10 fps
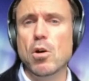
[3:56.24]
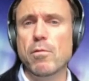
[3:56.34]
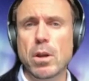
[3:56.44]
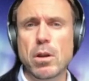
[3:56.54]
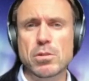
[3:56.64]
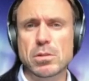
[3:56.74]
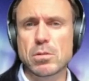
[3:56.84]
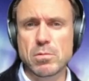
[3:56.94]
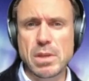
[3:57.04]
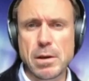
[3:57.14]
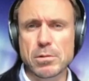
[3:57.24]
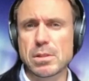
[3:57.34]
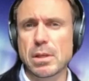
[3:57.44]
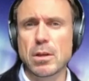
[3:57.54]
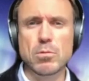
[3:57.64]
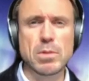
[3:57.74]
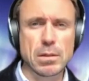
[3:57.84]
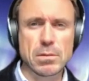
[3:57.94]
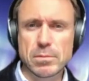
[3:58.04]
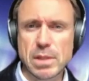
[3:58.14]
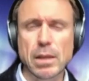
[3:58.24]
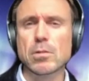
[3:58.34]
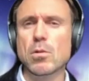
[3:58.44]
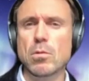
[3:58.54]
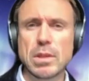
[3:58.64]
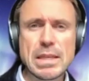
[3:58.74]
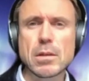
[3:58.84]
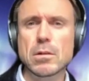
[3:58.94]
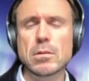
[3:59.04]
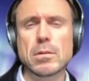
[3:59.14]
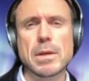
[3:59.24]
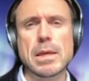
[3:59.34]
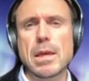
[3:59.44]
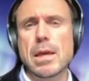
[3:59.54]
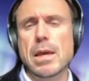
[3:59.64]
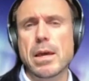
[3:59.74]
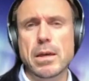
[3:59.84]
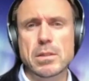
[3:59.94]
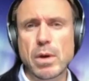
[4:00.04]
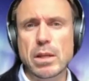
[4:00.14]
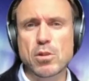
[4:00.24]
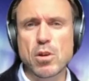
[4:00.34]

over the last 2 years, including technical, legal, as well as